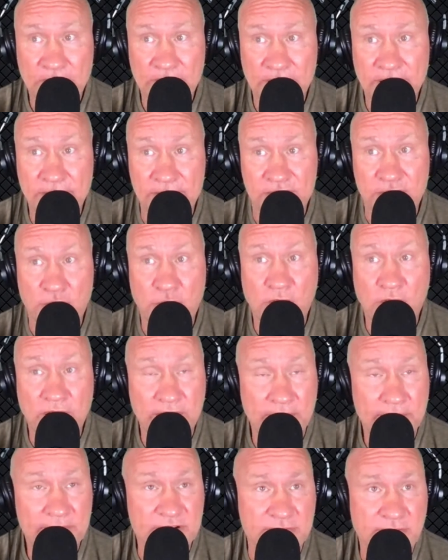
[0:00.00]
Him
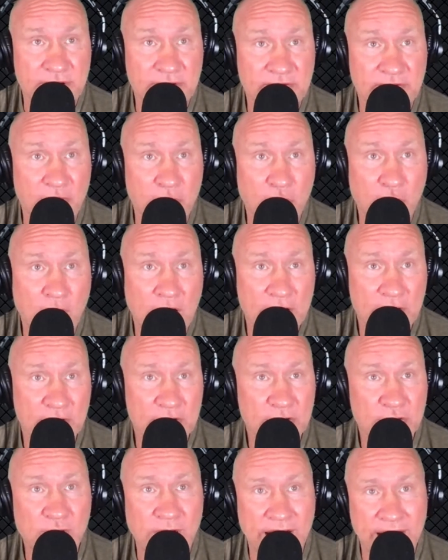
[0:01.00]
and his brother from
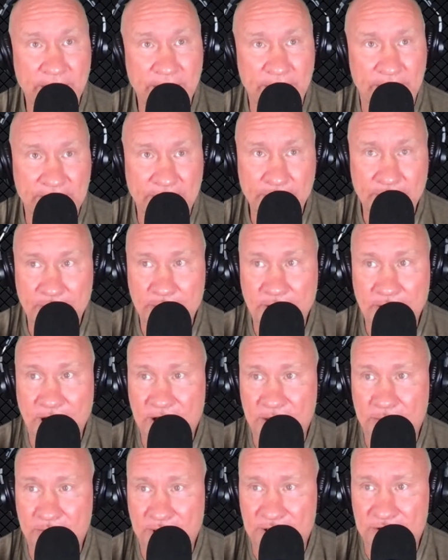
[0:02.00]
Waterloo, Iowa. Not many
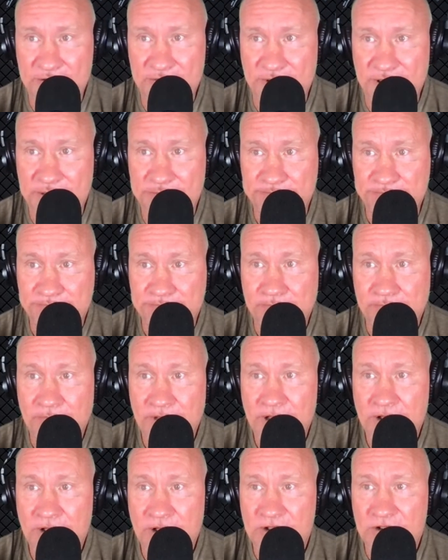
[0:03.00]
hockey players from there.
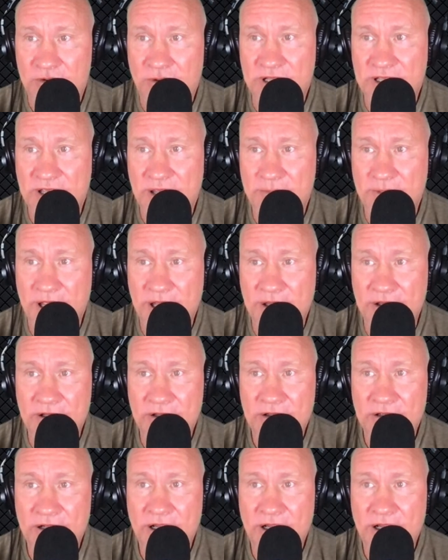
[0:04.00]
So he came in.